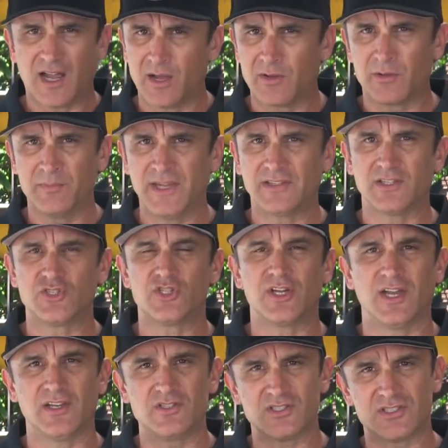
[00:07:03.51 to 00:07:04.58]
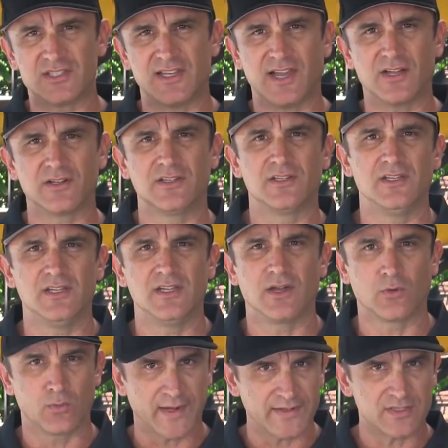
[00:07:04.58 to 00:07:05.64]
I'll make the changes down in the
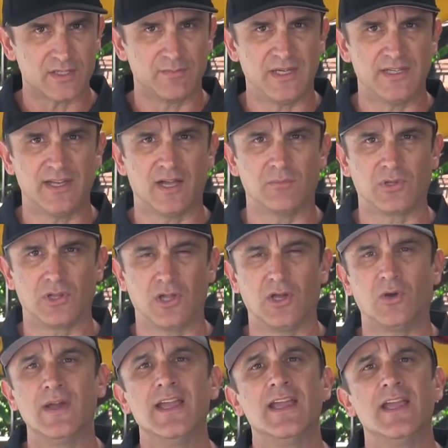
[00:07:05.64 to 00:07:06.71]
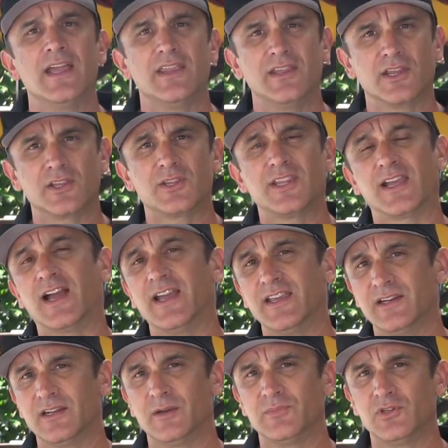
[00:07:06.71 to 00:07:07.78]
uh, recipe down below. The other thing I
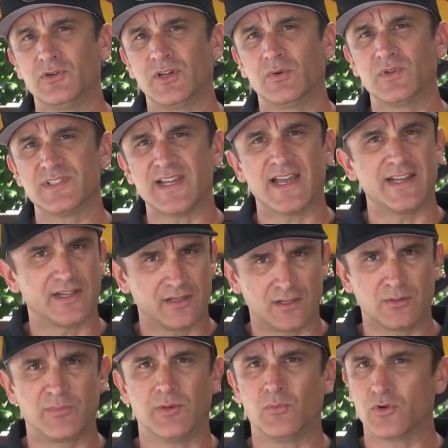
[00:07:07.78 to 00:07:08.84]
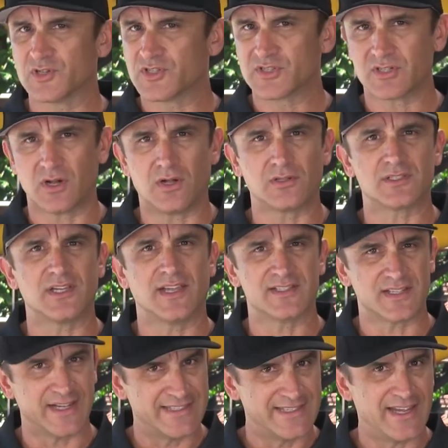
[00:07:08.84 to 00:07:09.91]
ended up doing was adding a little bit more salt
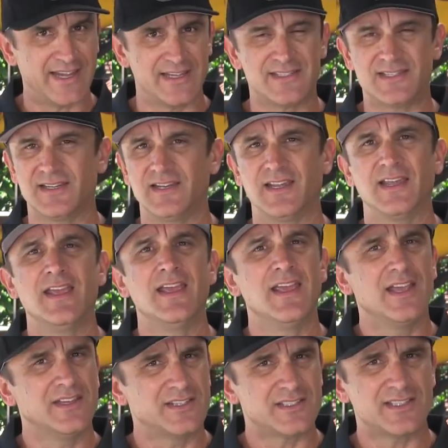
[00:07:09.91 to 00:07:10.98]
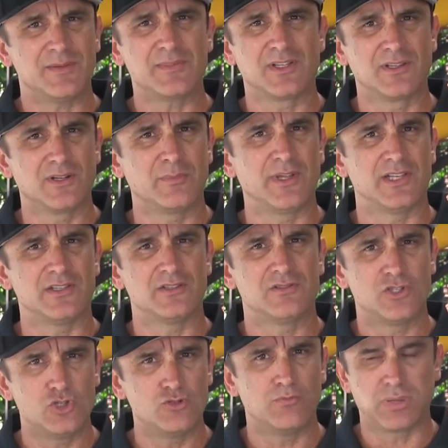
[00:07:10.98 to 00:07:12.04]
as I tasted it. It just seemed a little bit
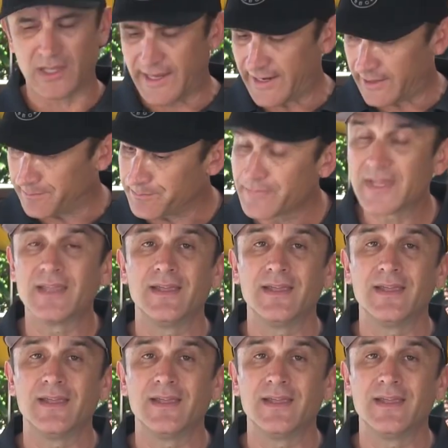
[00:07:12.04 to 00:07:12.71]
too bland.